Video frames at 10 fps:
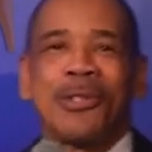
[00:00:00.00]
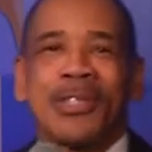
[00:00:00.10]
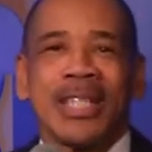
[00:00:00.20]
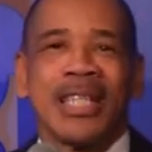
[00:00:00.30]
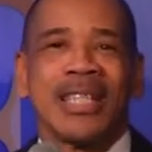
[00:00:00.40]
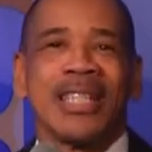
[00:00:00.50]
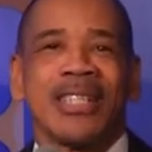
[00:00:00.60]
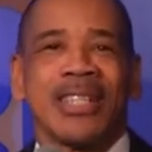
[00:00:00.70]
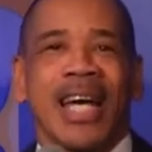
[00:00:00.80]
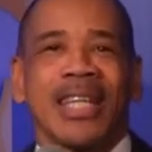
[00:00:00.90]
You see it in
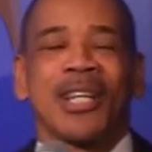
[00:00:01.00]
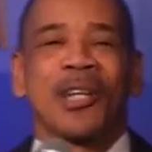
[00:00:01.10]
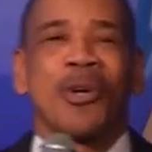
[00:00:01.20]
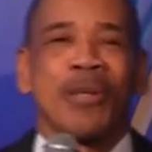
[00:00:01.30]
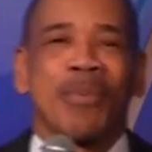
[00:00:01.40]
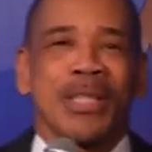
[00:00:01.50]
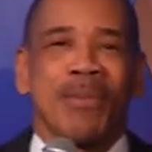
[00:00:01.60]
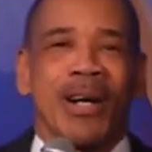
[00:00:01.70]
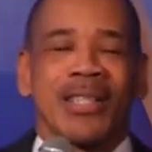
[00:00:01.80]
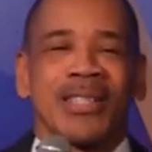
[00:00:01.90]
the chat. They're going to put
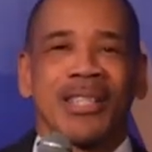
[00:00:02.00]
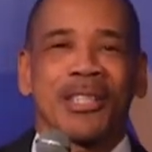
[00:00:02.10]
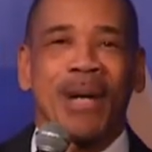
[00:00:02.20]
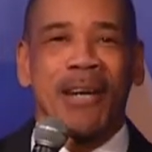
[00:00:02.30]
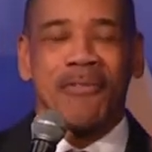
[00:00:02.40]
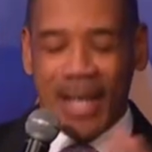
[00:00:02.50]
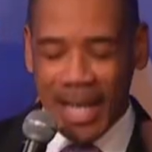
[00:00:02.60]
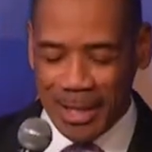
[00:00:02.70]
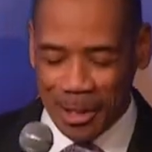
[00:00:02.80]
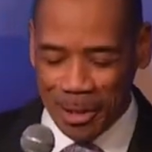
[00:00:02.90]
some hearts and some high
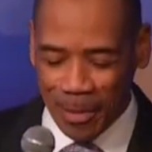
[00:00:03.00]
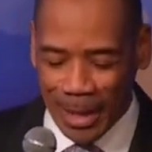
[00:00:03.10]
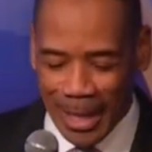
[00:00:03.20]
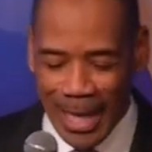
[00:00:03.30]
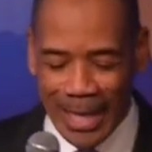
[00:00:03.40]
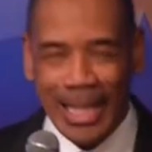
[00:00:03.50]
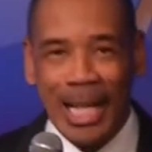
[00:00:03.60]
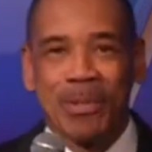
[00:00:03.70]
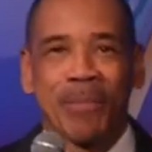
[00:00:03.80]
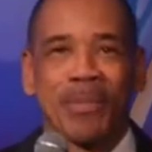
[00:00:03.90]
fives and some hand
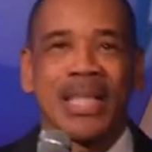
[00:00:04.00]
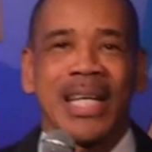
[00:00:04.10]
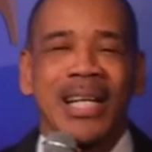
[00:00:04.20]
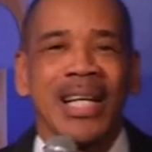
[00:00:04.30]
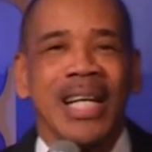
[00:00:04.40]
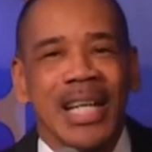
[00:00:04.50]
claps up in there